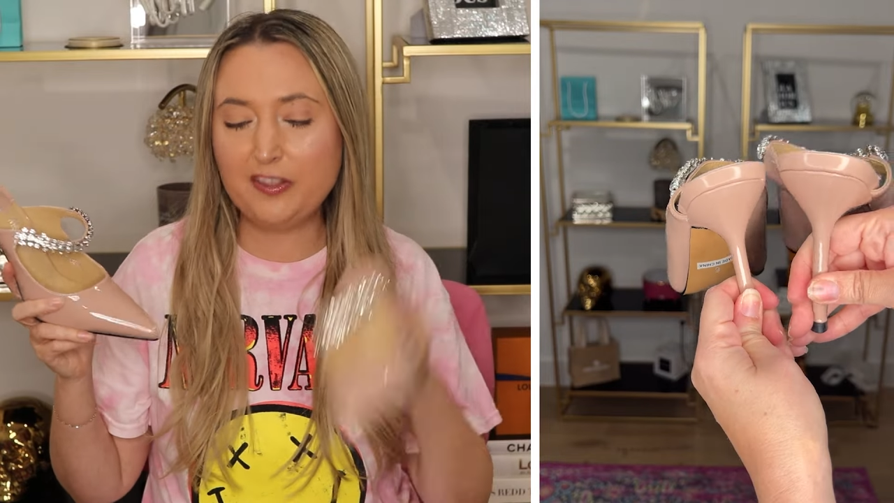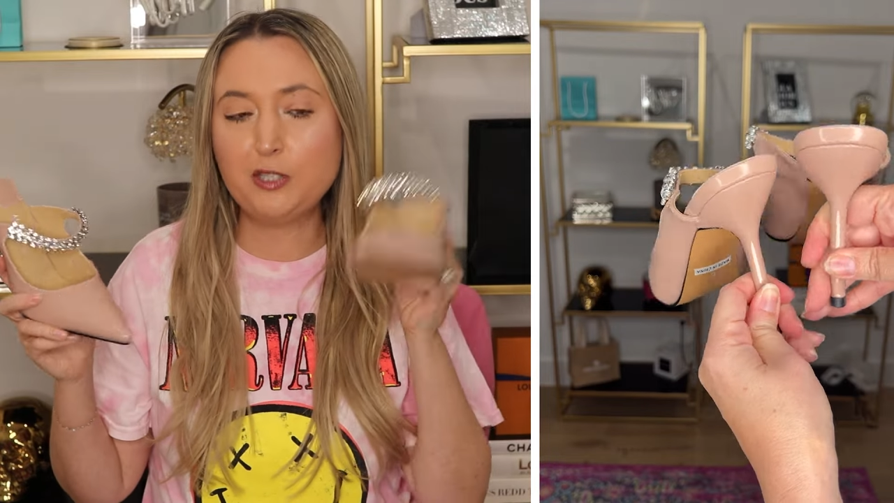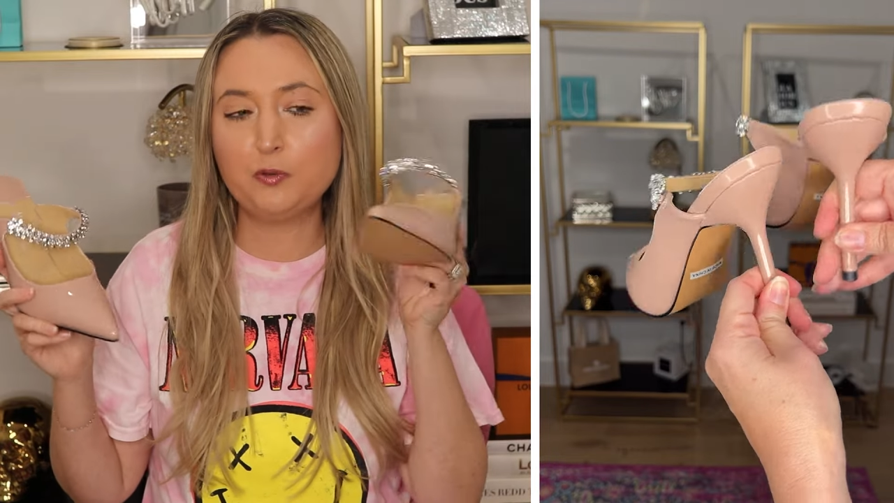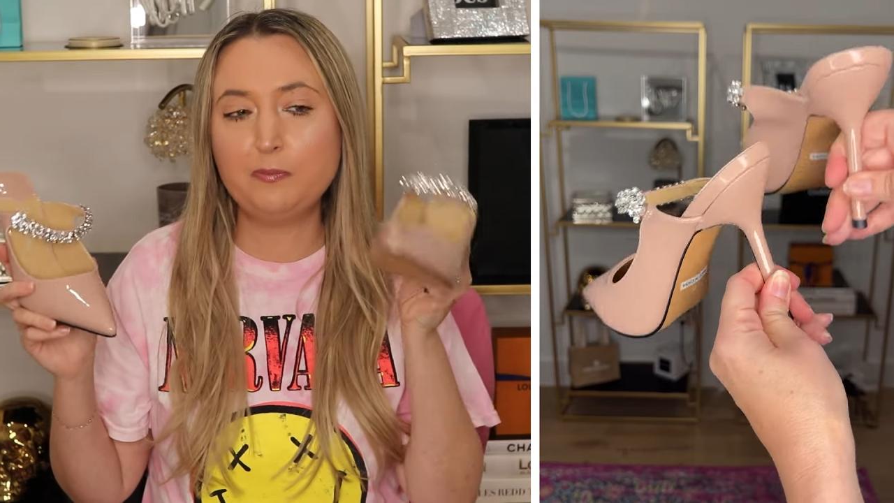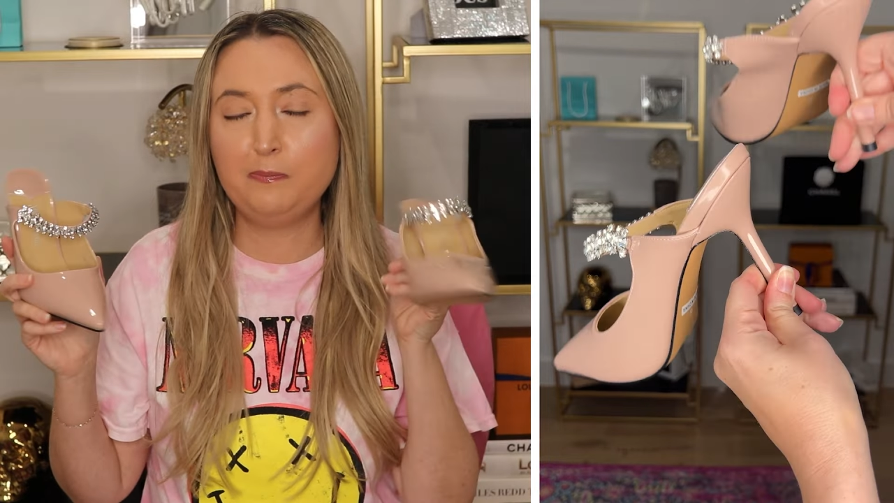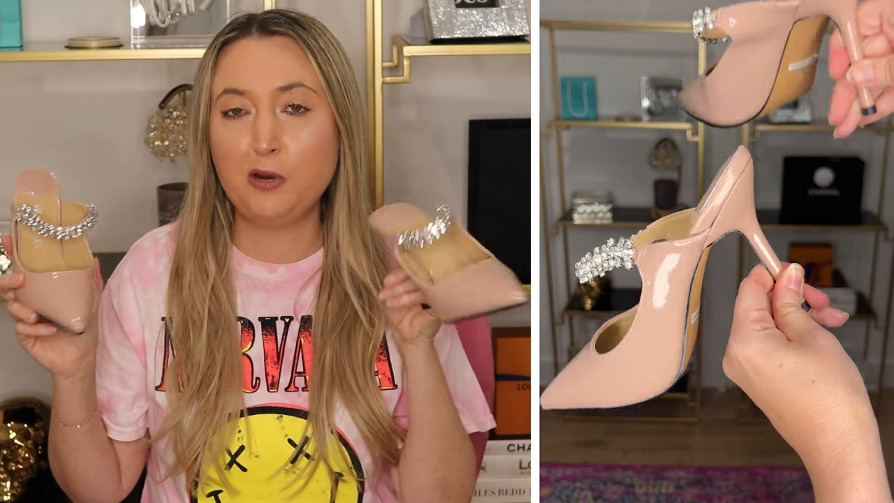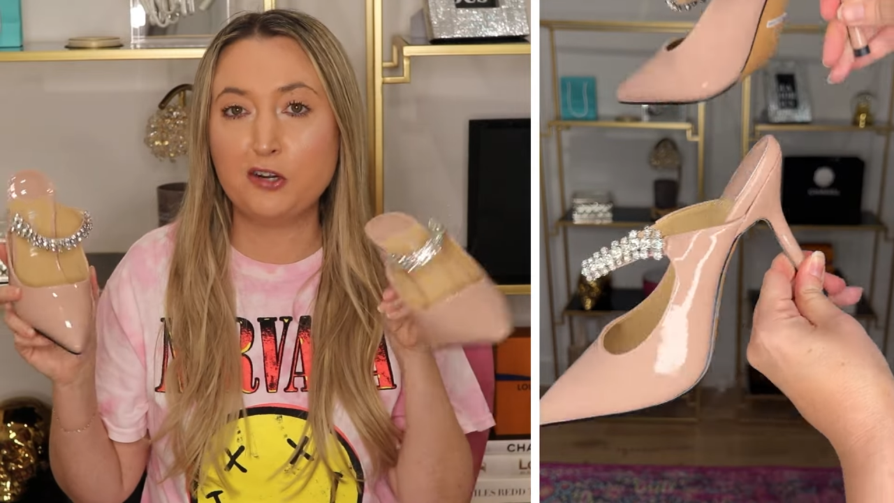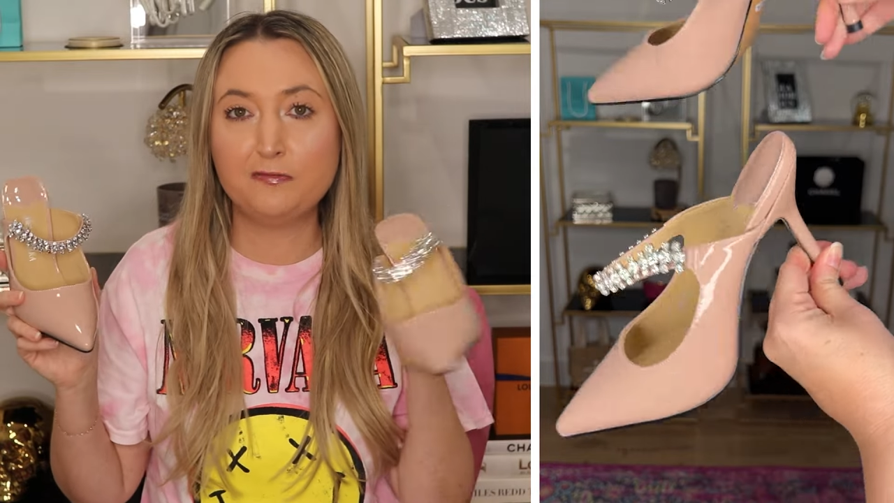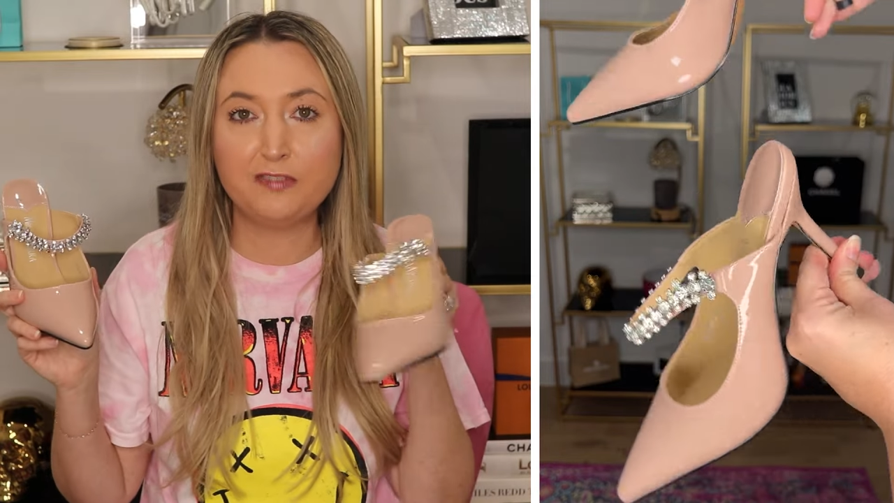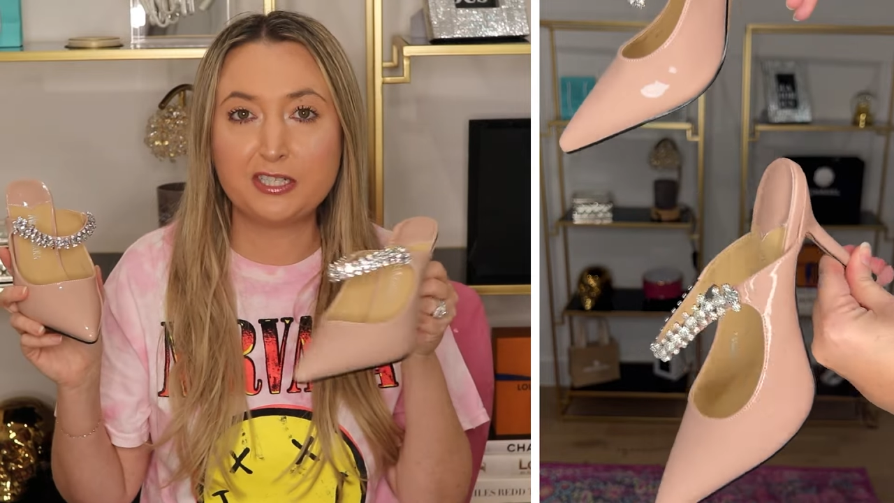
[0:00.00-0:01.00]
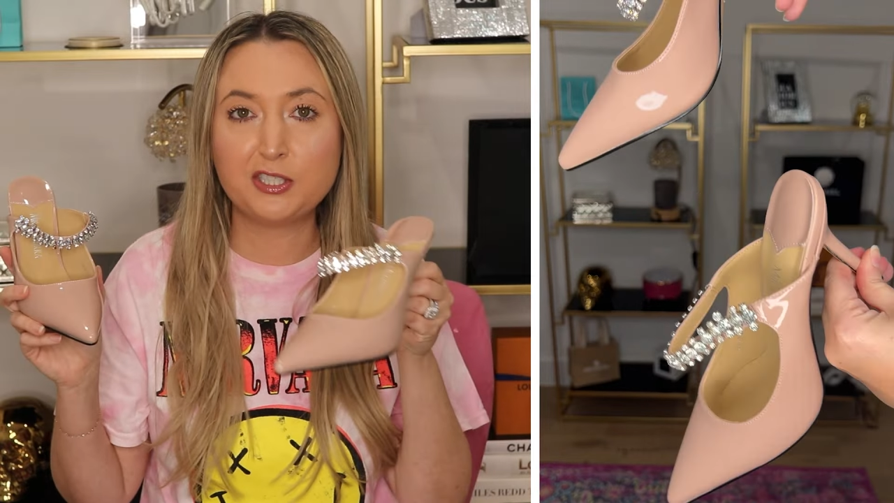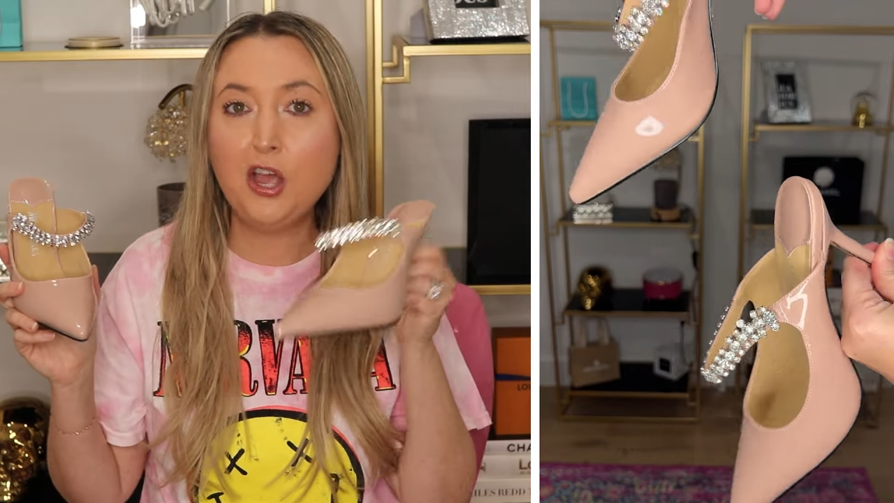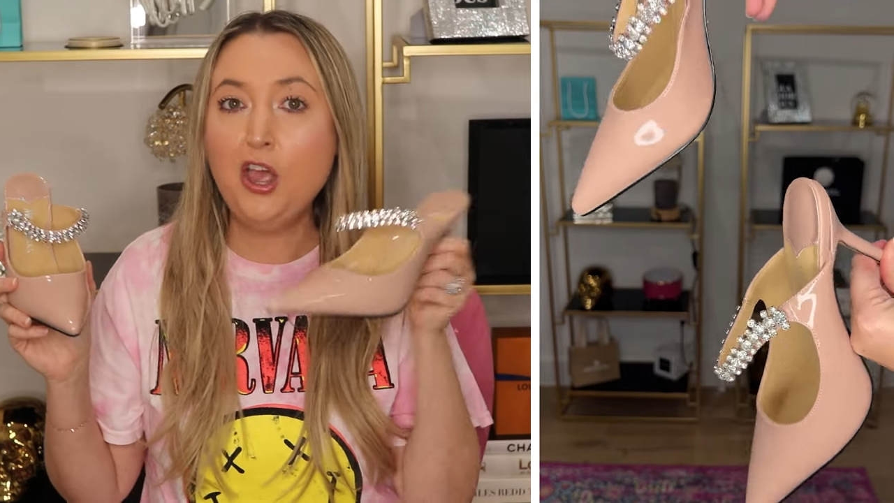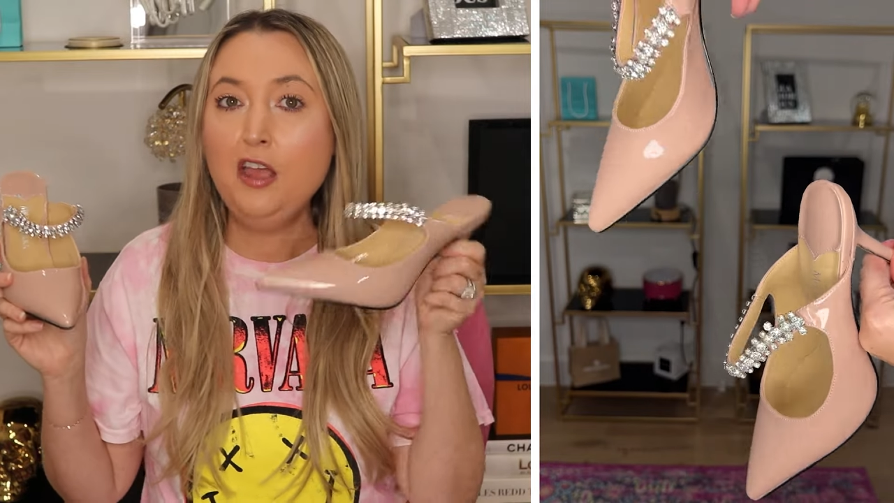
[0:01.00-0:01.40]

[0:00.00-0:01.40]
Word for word: These would be perfect